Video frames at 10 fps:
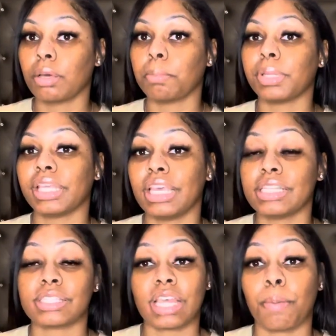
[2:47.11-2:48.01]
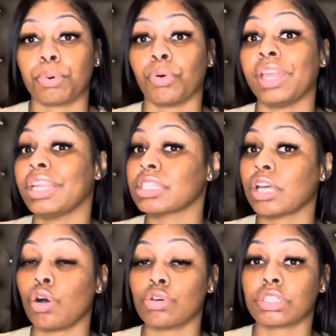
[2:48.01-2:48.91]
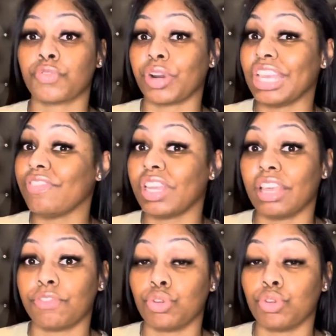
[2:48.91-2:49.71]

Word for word: Please sample. And this goes for even if